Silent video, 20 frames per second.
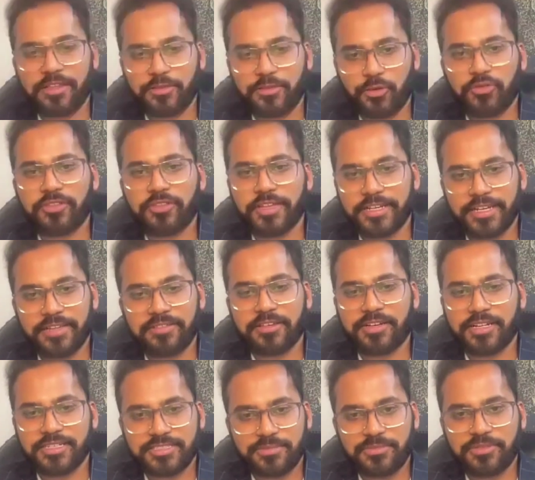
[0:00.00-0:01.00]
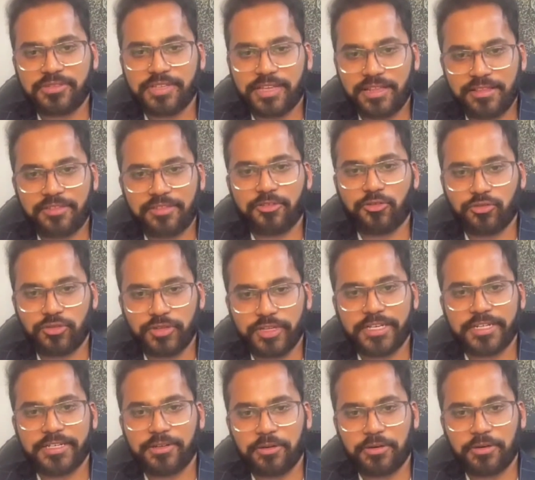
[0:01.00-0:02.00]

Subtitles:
an associate, as a customer sales associate,